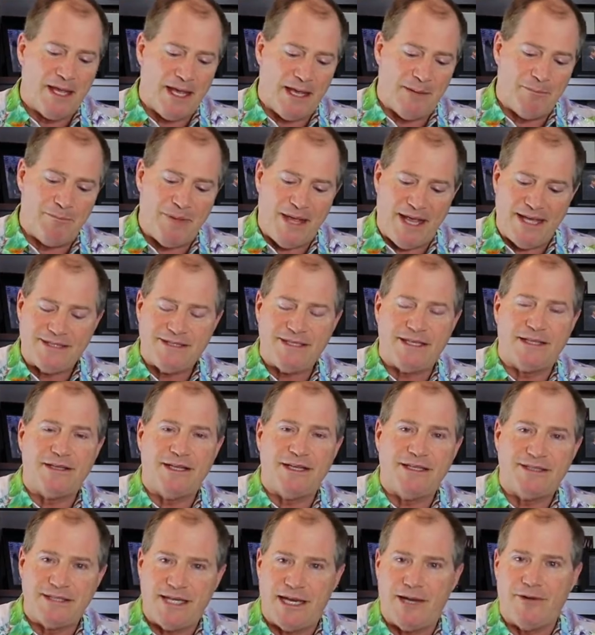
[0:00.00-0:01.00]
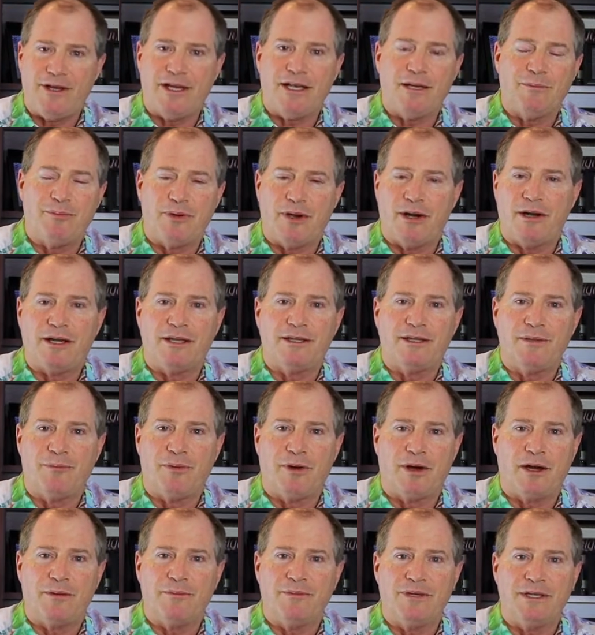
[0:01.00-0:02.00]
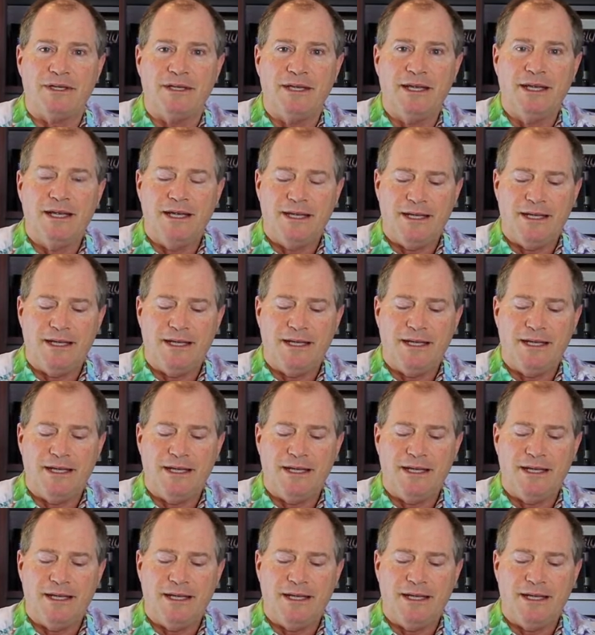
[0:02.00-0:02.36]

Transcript: and basically tearing apart a department.